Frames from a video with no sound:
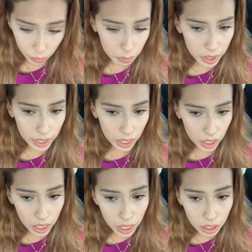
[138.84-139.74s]
for me to get
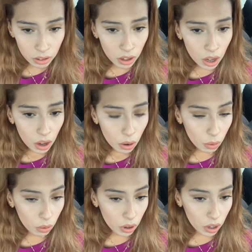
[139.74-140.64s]
in,
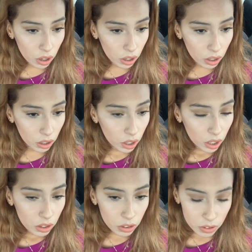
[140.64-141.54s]
or
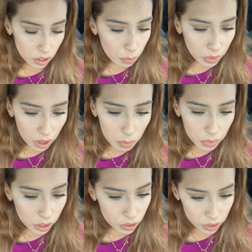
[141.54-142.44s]
some of them
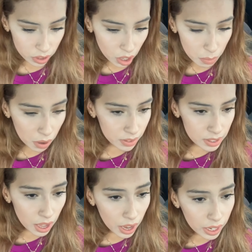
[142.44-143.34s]
that just come
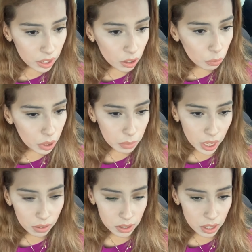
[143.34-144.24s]
outside and they'll meet me
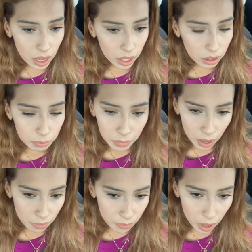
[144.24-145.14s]
outside.
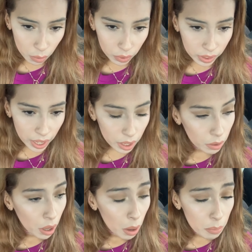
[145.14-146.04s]
I'm fine with that.
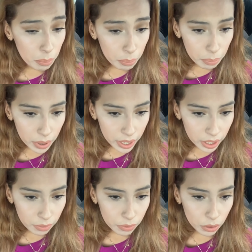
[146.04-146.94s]
But
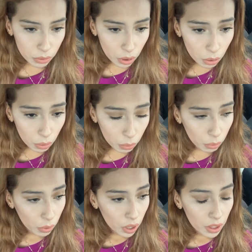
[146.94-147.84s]
if you know
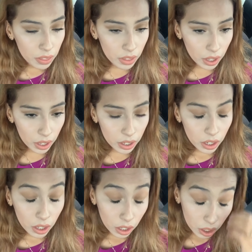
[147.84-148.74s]
that,
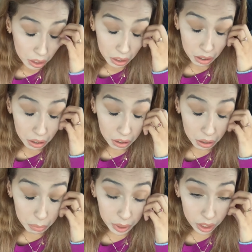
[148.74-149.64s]
oh
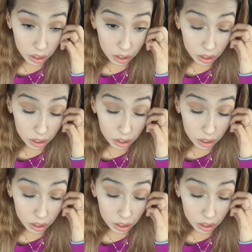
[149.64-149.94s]
my God,